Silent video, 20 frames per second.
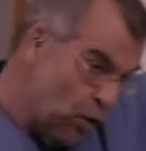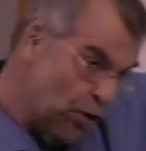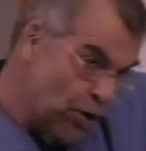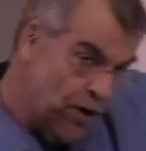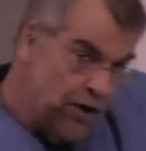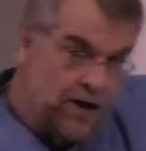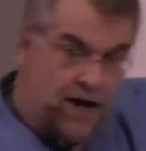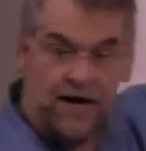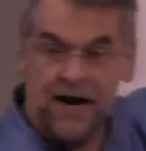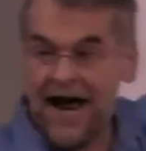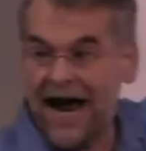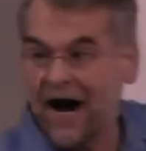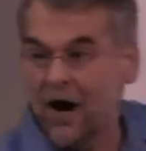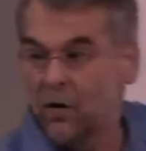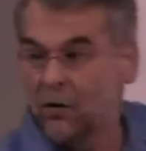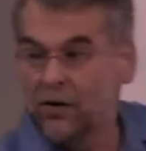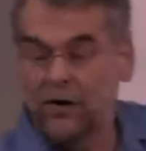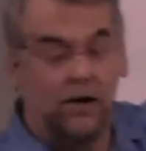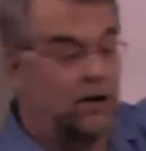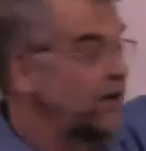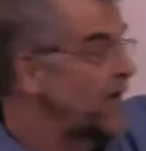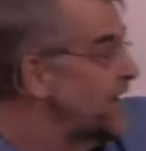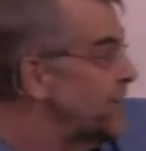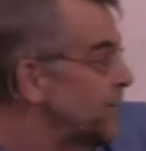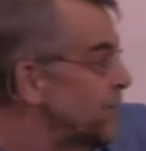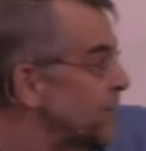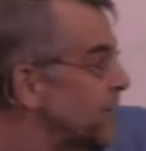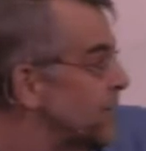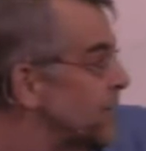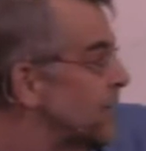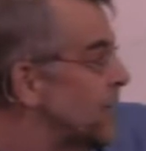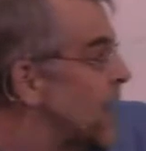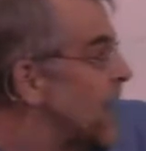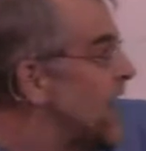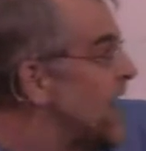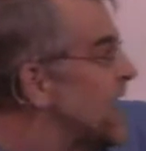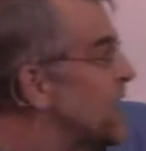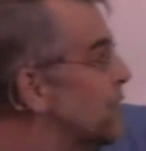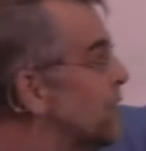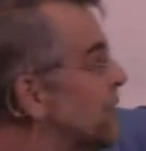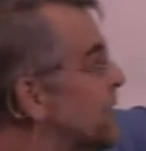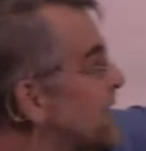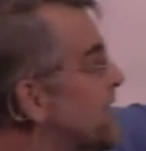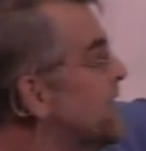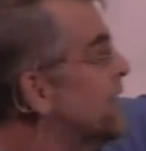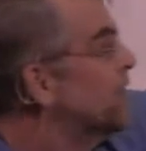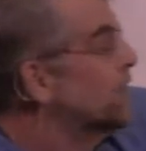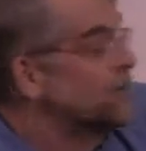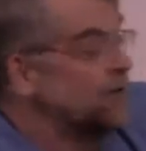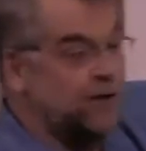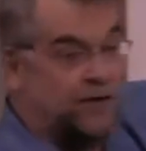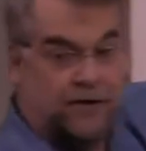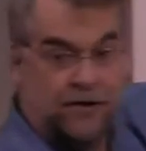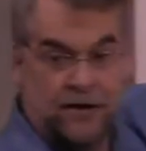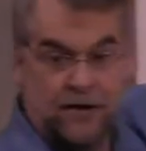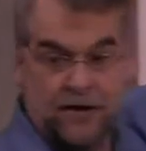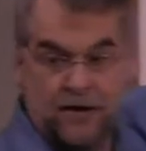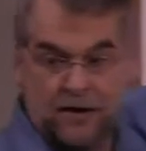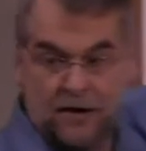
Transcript: been born an hour later, it would be here.